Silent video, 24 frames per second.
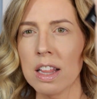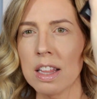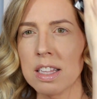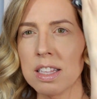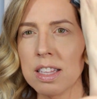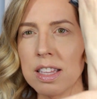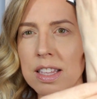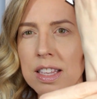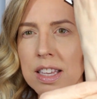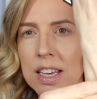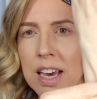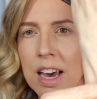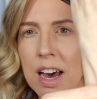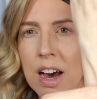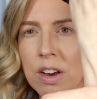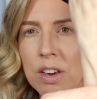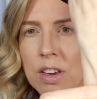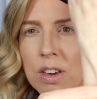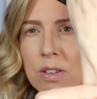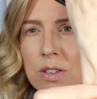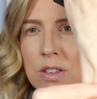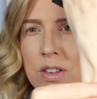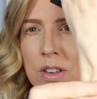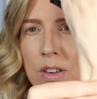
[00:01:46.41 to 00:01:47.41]
Let's see how
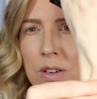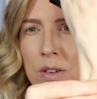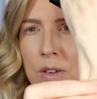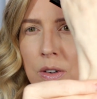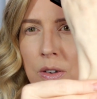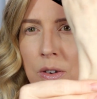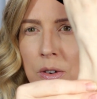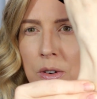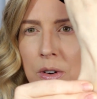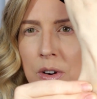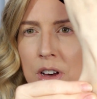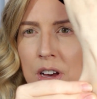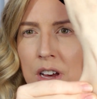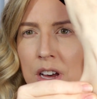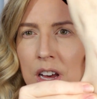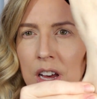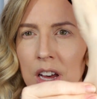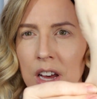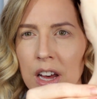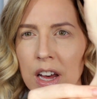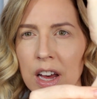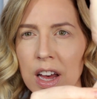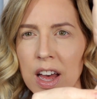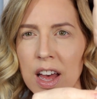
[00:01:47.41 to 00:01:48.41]
you do.
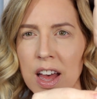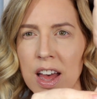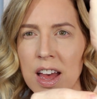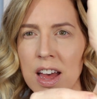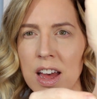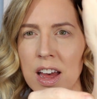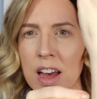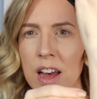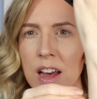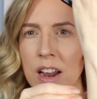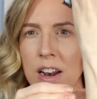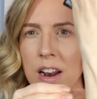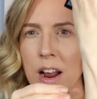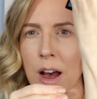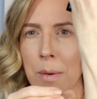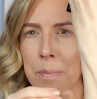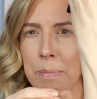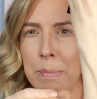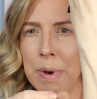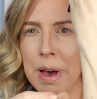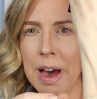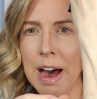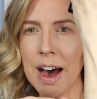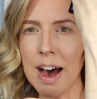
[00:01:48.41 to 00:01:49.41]

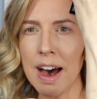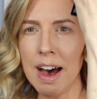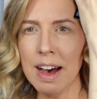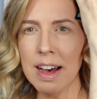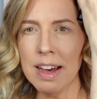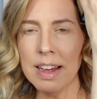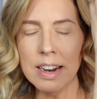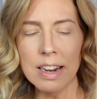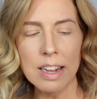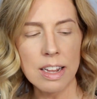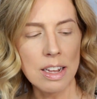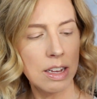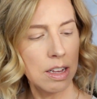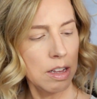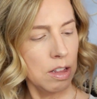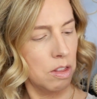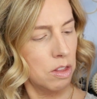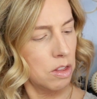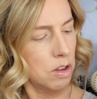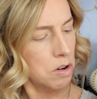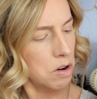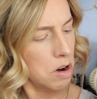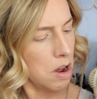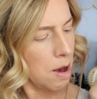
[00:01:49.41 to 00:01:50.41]
Not bad.
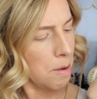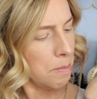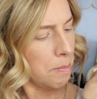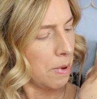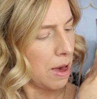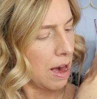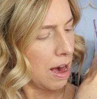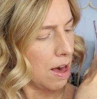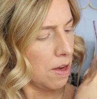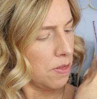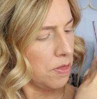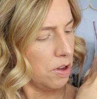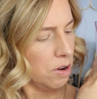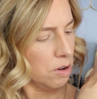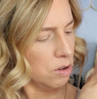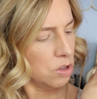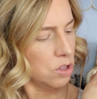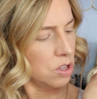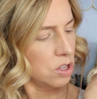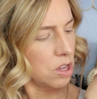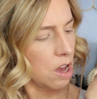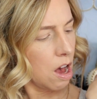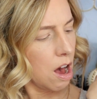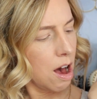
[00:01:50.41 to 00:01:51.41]
They're not bad. They're
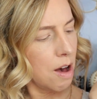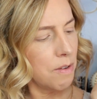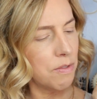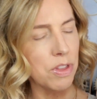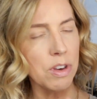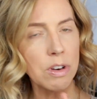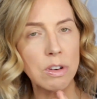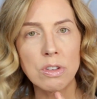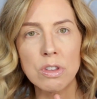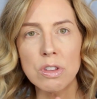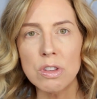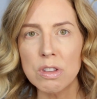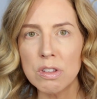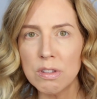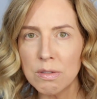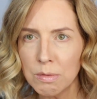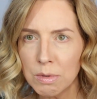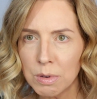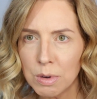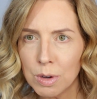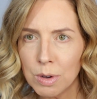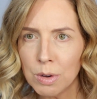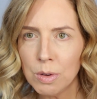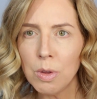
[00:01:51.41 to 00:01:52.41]
soft, they're
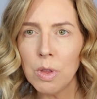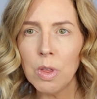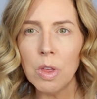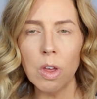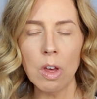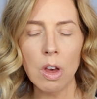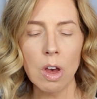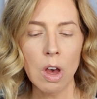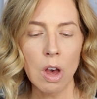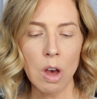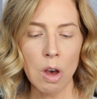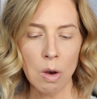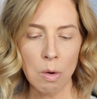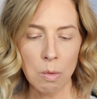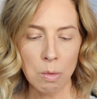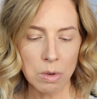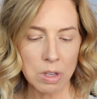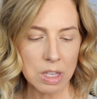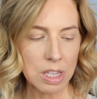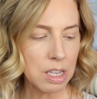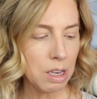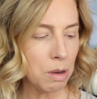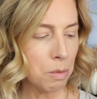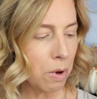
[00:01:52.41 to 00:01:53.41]
smooth. We'll
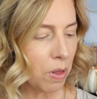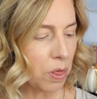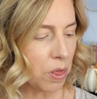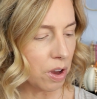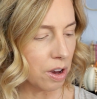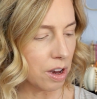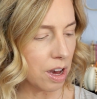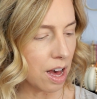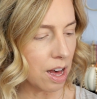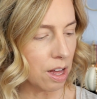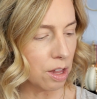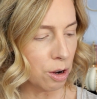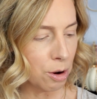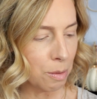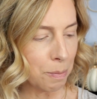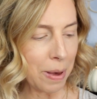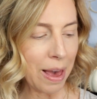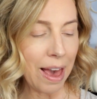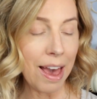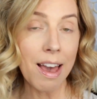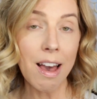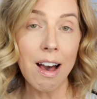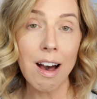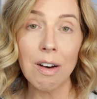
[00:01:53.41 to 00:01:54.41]
see what their color
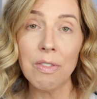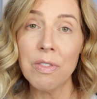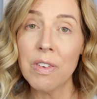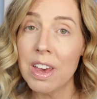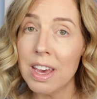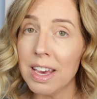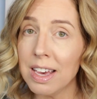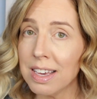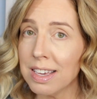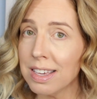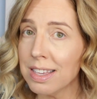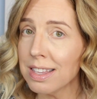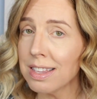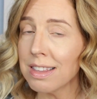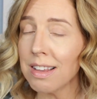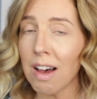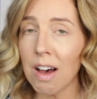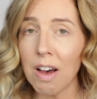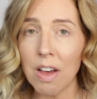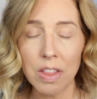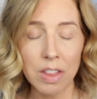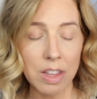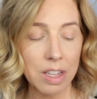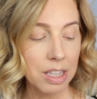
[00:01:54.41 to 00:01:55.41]
payoff is
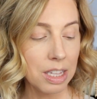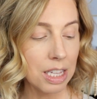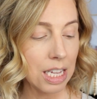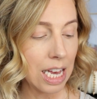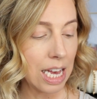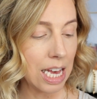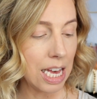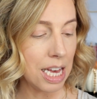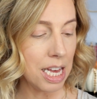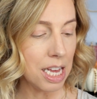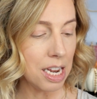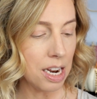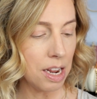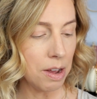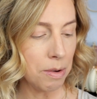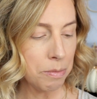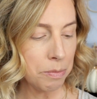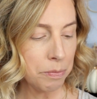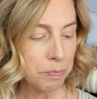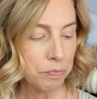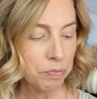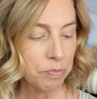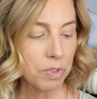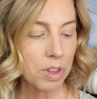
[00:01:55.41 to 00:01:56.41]
on the lid.
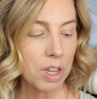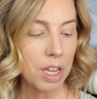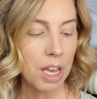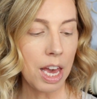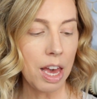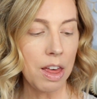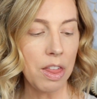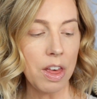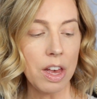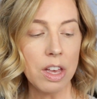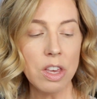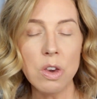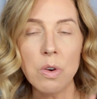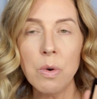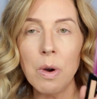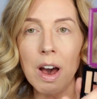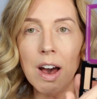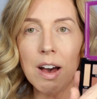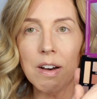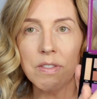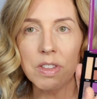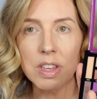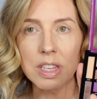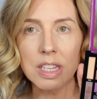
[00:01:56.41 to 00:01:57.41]
Okay, then you
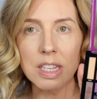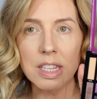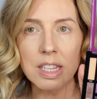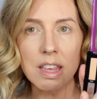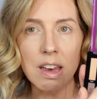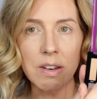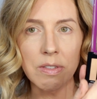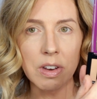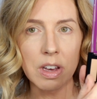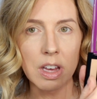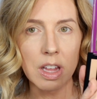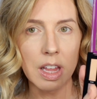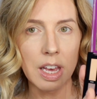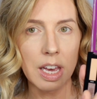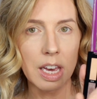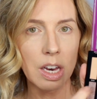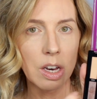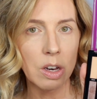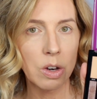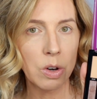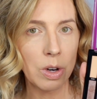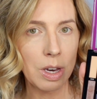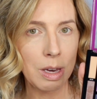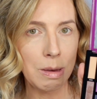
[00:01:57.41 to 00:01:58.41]
have, this is definitely like
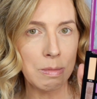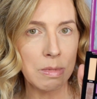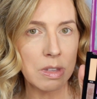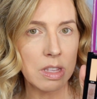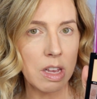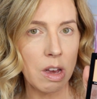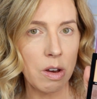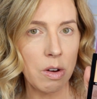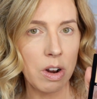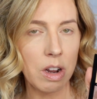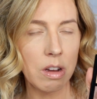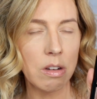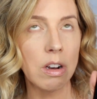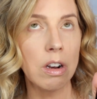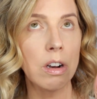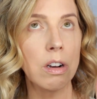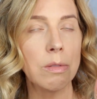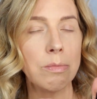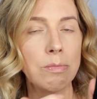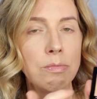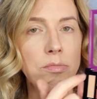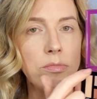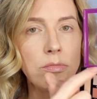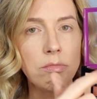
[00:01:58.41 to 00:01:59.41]
a cream soda
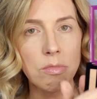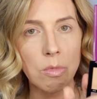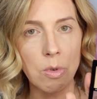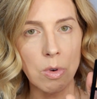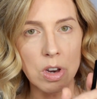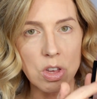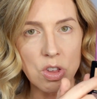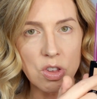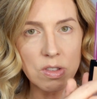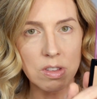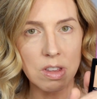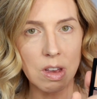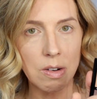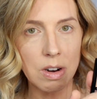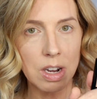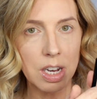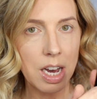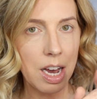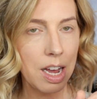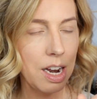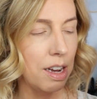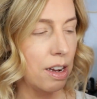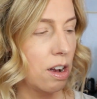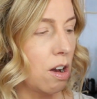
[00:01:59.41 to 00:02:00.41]
or orange soda
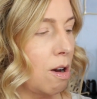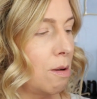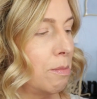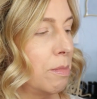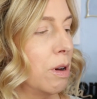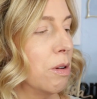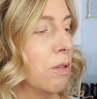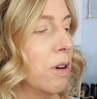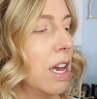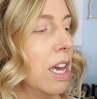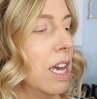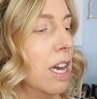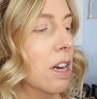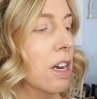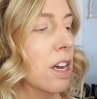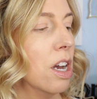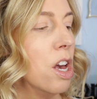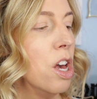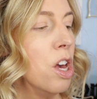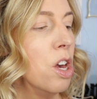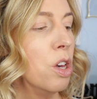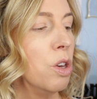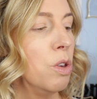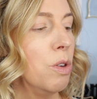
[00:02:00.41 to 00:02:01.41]
kind of combo right here.
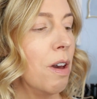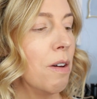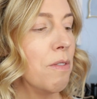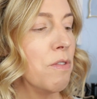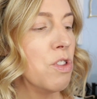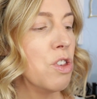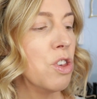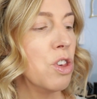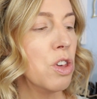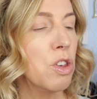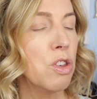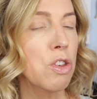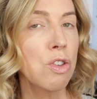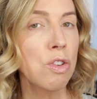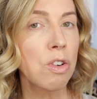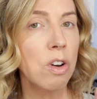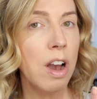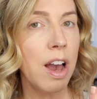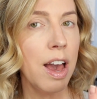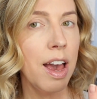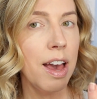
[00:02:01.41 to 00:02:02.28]
You have Ginger